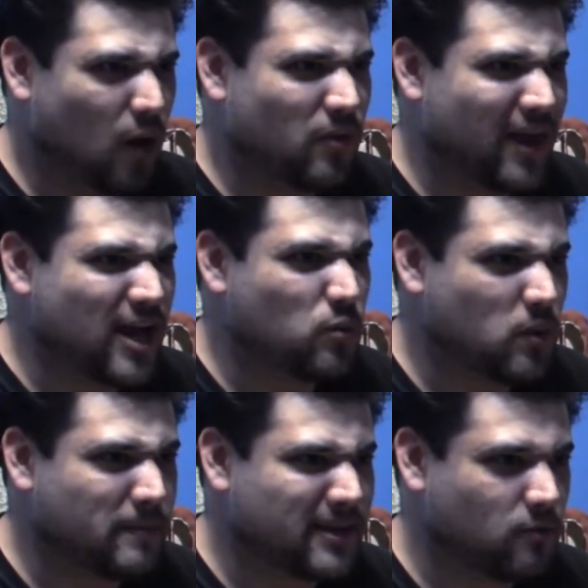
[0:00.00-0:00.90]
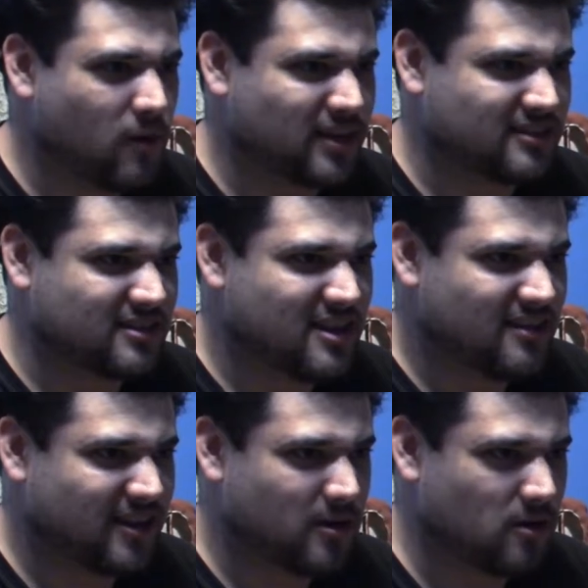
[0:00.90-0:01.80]
they will be the ones
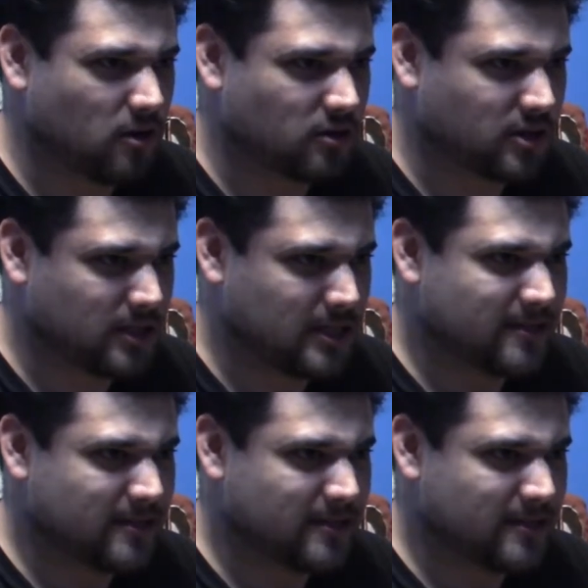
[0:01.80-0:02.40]
that hurt.